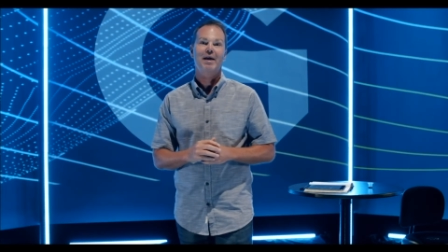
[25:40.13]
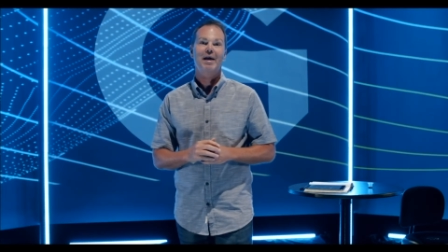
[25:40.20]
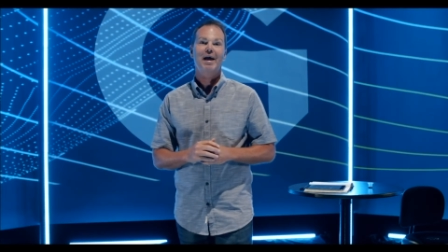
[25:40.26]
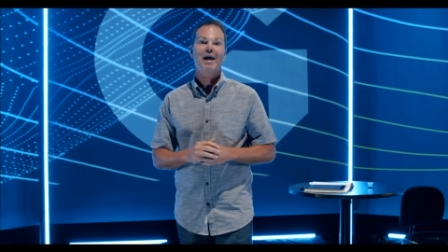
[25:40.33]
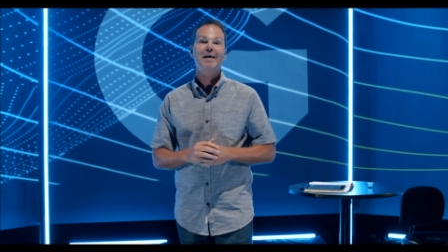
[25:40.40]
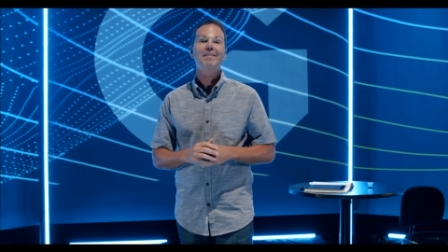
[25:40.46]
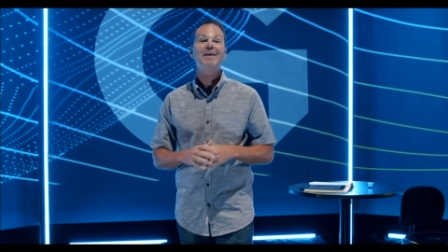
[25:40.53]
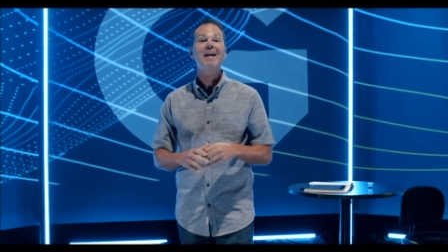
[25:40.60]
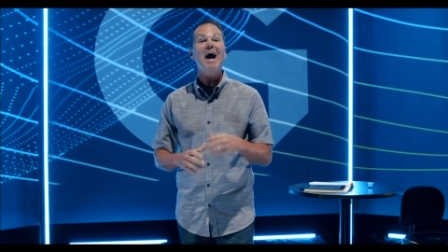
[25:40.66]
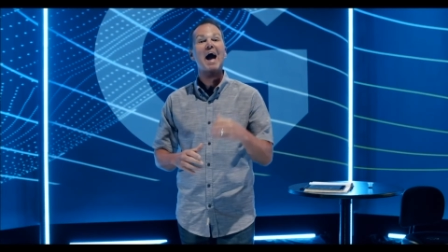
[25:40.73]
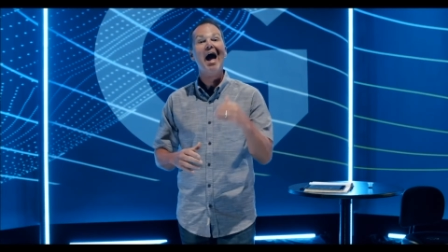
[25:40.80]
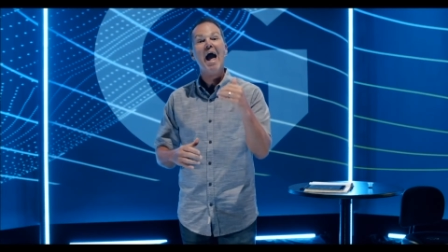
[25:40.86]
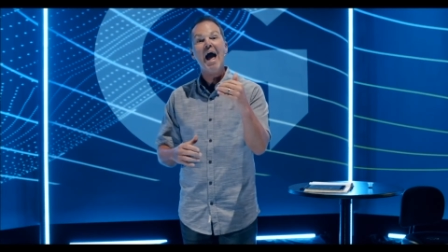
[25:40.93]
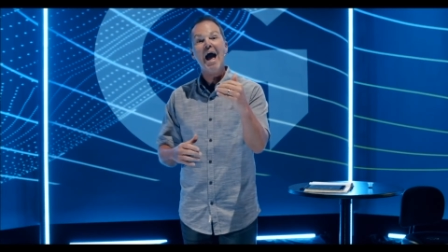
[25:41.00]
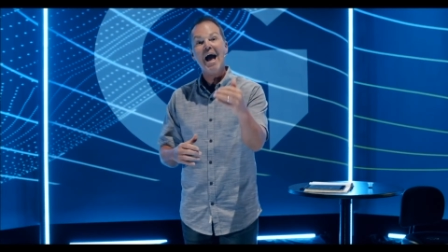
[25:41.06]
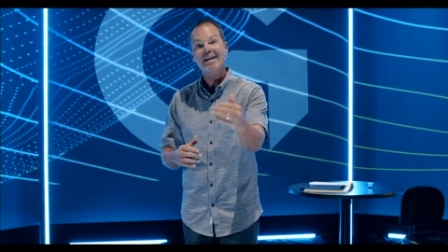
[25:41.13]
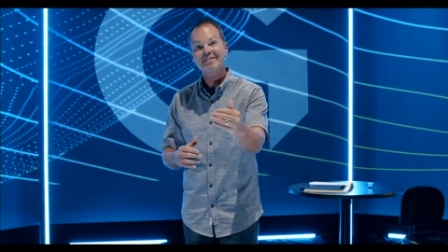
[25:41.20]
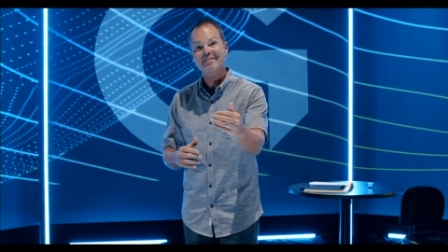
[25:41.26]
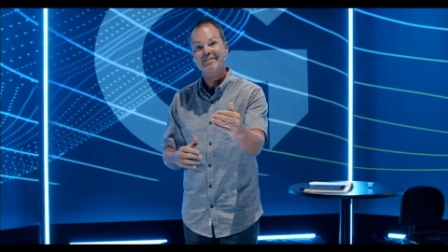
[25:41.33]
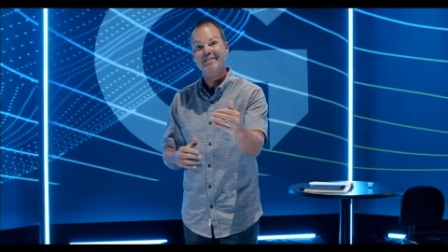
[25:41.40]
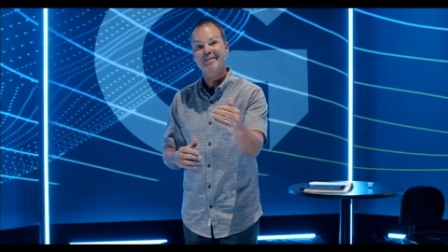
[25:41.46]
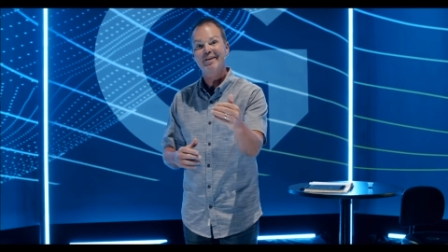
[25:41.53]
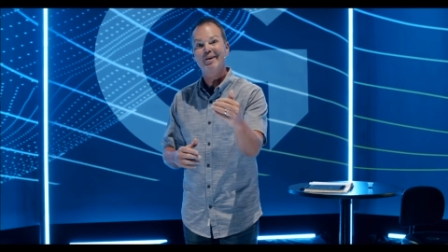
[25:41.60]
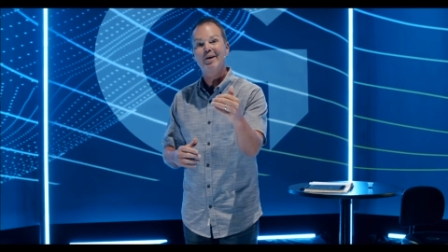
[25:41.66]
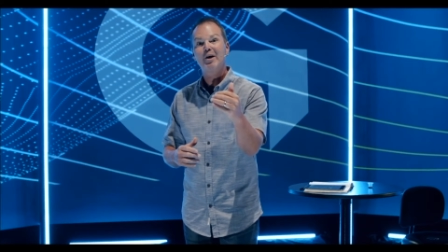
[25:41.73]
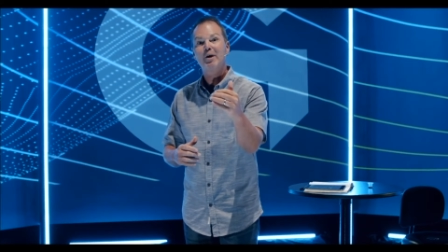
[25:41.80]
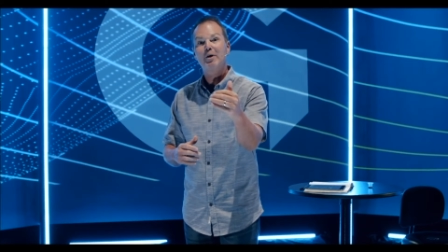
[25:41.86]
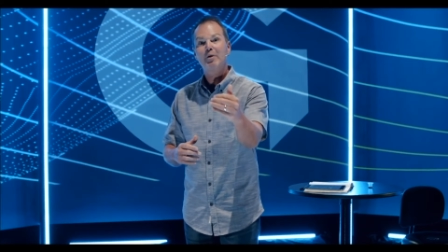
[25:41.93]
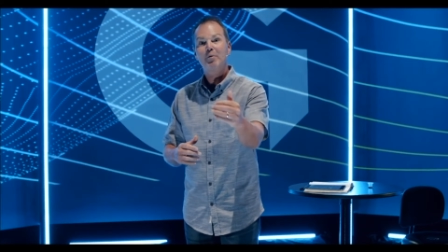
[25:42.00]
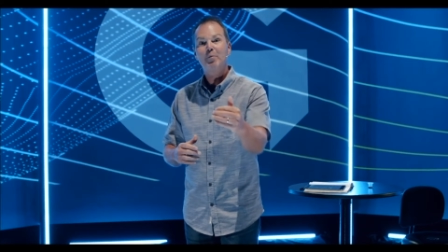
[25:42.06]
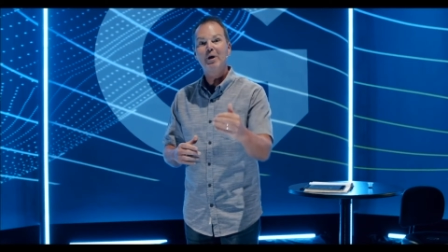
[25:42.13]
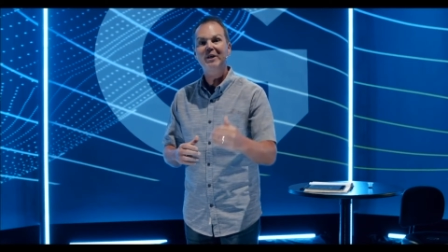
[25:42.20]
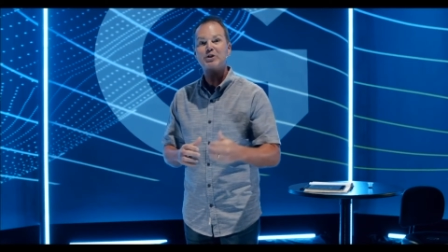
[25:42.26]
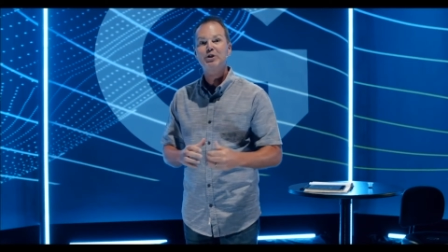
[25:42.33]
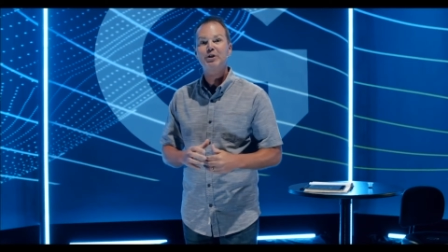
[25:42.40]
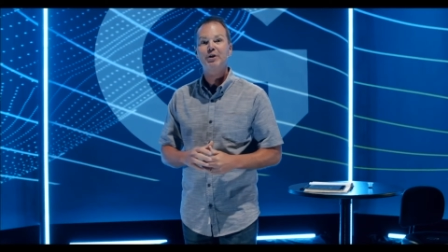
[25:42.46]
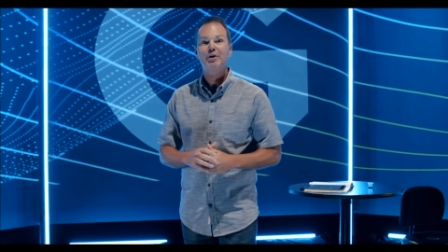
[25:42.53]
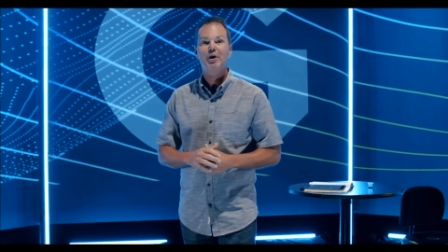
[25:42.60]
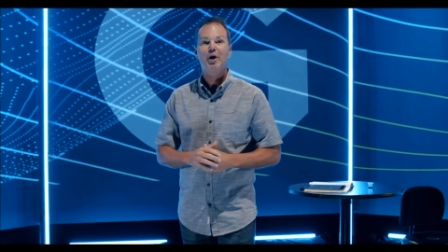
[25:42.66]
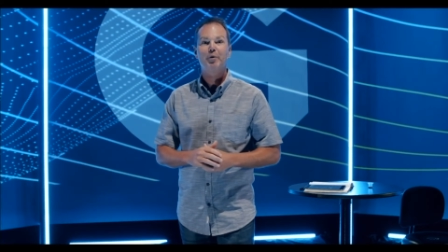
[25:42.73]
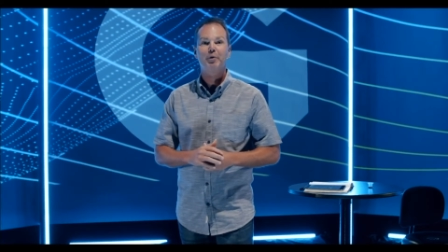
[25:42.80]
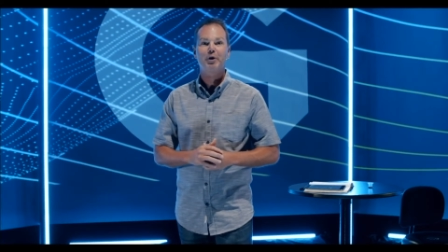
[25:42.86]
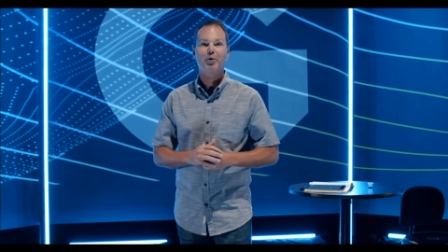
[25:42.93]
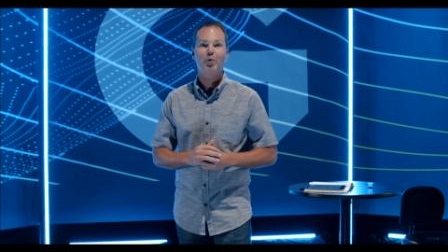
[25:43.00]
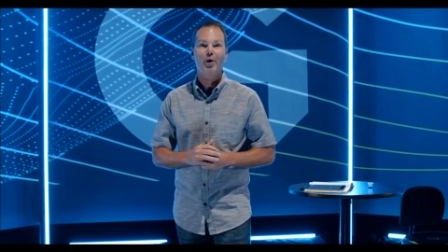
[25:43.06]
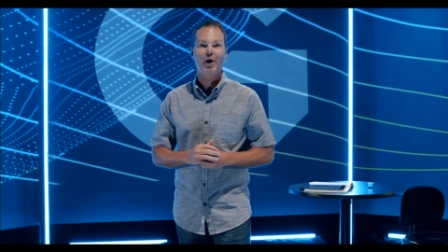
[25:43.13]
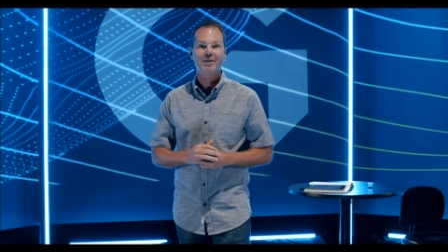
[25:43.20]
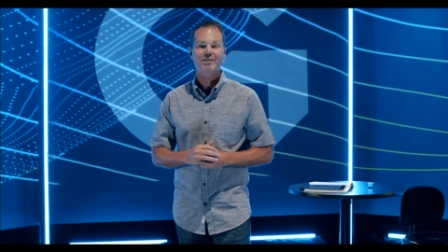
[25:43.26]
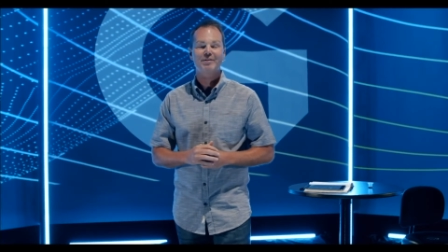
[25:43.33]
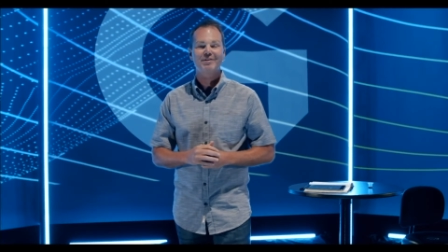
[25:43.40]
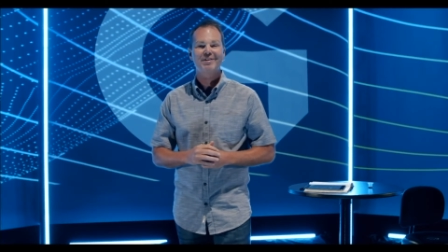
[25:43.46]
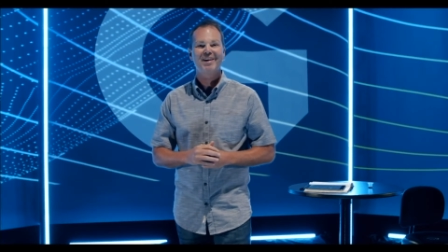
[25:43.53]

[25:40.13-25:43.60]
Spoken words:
And then I ask Reggie a request.